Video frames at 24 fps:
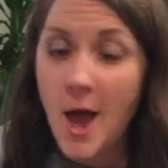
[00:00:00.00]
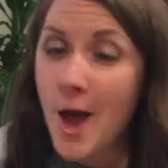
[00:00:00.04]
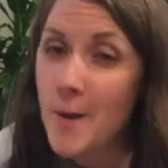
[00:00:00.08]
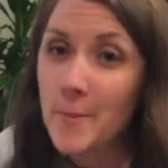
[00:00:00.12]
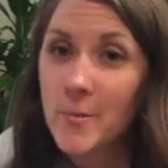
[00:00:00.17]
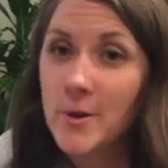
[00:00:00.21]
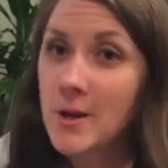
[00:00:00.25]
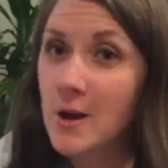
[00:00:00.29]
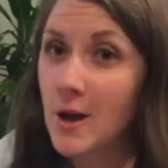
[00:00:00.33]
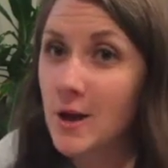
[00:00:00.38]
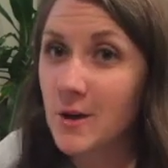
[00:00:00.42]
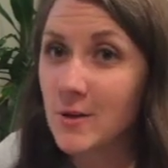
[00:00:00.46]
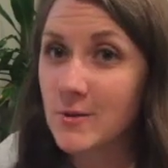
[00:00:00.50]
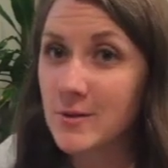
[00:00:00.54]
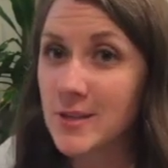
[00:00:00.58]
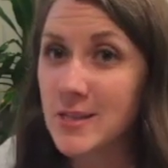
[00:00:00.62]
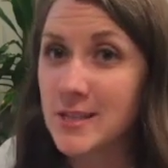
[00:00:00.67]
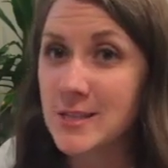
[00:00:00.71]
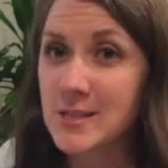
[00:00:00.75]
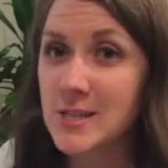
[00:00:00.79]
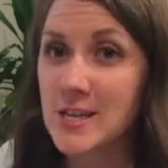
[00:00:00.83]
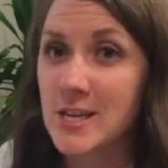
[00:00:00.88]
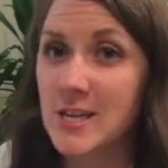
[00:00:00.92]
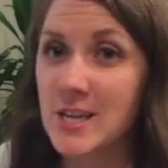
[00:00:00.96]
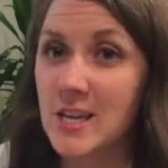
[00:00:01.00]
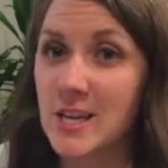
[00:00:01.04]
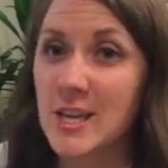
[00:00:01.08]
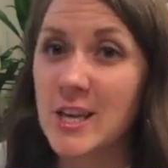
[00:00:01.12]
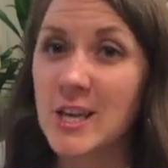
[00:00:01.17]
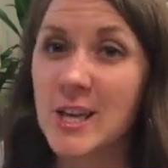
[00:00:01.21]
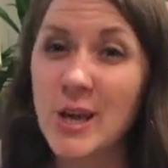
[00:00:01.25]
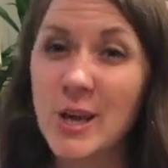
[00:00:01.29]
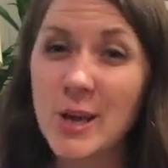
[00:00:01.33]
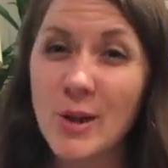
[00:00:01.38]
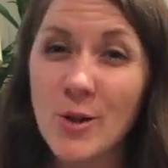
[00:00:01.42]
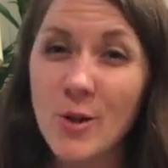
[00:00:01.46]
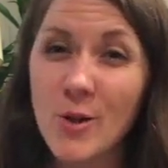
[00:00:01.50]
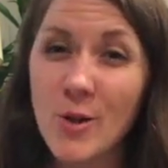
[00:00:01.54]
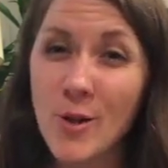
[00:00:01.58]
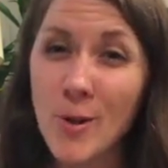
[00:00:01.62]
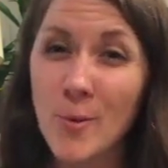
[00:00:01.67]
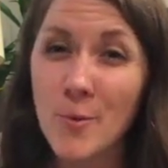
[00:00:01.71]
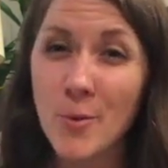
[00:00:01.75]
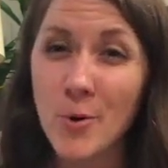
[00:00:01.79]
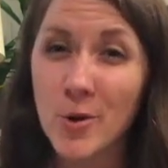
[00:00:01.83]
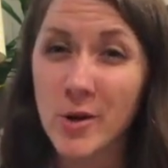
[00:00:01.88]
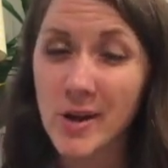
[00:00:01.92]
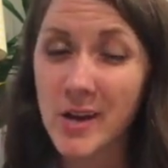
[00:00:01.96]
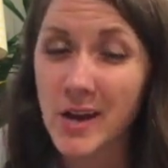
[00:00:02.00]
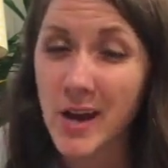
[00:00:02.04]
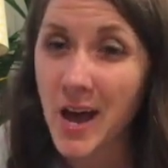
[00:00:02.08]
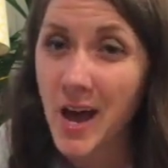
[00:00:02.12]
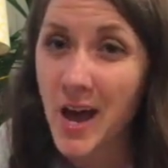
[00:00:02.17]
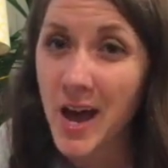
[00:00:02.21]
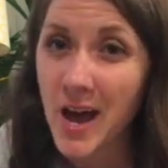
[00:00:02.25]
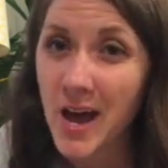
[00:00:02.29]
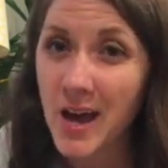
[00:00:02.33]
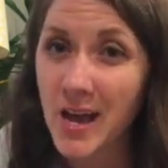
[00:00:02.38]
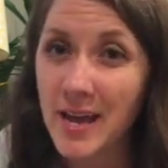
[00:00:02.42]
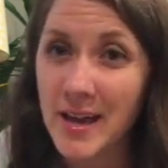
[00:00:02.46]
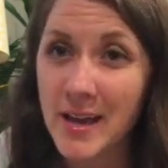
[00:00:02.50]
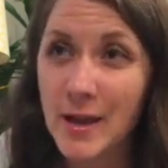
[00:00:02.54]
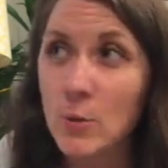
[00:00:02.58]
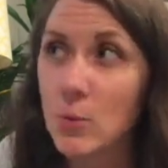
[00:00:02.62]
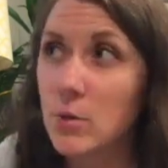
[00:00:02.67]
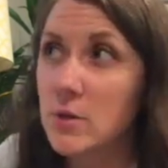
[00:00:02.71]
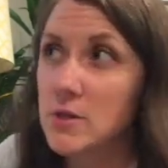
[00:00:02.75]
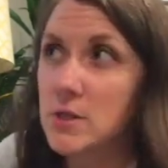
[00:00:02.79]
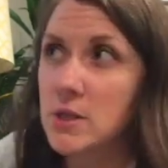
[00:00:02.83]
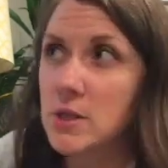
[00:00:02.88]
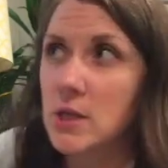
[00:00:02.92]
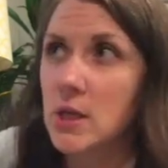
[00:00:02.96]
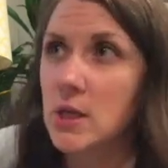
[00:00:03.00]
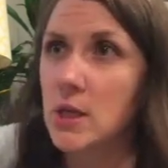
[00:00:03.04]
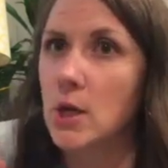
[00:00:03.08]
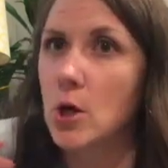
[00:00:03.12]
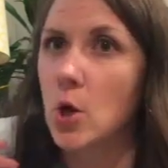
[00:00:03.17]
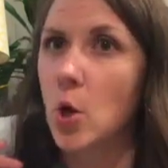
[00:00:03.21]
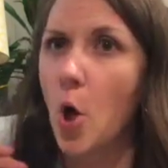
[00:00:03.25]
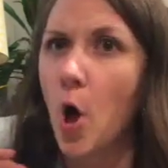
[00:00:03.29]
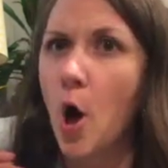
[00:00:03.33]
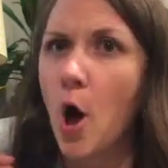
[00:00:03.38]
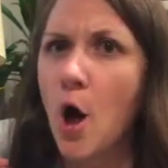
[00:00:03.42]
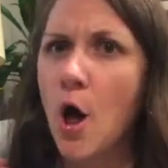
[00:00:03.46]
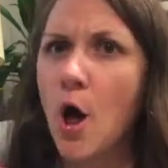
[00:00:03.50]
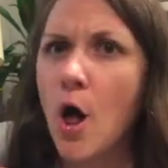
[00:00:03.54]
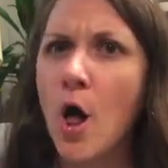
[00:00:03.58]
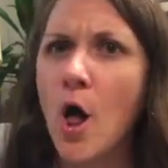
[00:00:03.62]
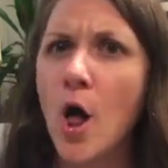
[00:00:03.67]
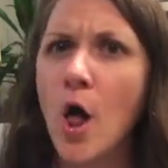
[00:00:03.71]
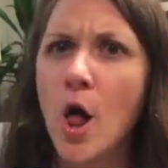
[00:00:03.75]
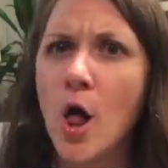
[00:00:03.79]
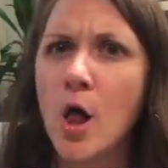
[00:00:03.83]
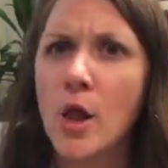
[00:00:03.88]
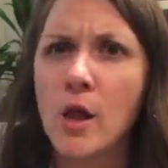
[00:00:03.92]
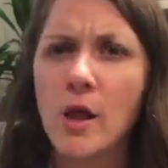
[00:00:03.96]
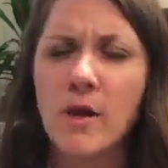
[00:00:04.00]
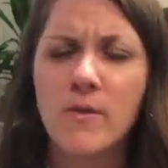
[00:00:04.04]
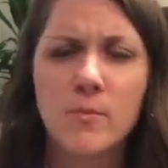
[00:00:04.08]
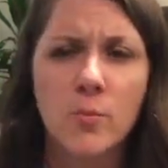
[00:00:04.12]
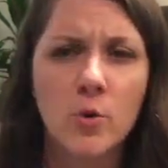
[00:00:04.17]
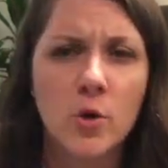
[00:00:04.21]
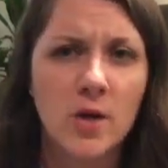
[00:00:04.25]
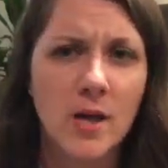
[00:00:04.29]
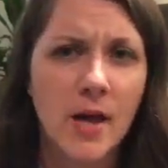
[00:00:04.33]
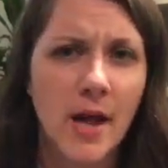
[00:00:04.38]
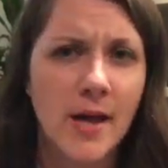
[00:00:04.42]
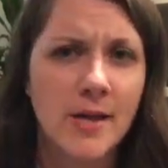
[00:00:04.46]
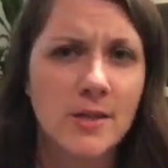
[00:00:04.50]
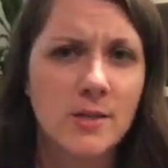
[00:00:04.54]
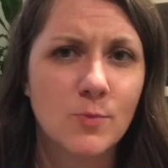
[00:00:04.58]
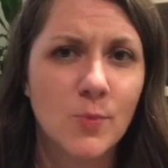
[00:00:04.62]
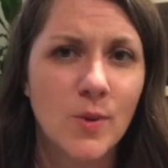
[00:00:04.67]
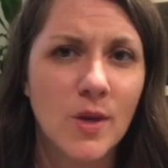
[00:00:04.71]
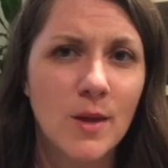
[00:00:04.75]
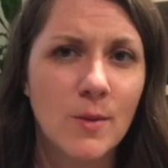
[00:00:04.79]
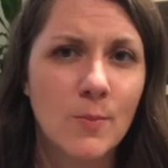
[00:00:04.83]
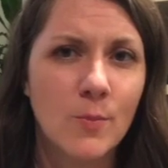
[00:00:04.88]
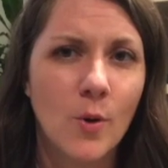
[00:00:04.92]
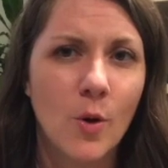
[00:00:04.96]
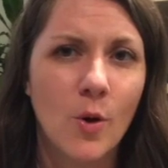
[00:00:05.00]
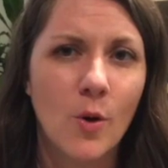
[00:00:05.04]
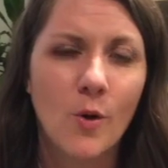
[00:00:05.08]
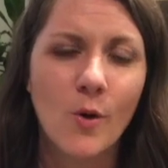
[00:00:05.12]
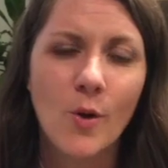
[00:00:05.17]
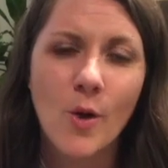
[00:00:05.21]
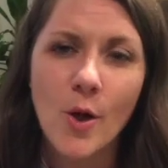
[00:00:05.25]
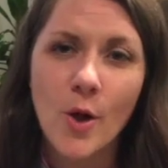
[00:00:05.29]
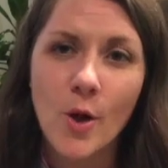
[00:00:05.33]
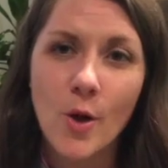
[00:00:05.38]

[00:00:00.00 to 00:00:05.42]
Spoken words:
But not only is he going to kill Mordecai, he wants to kill all of Mordecai's people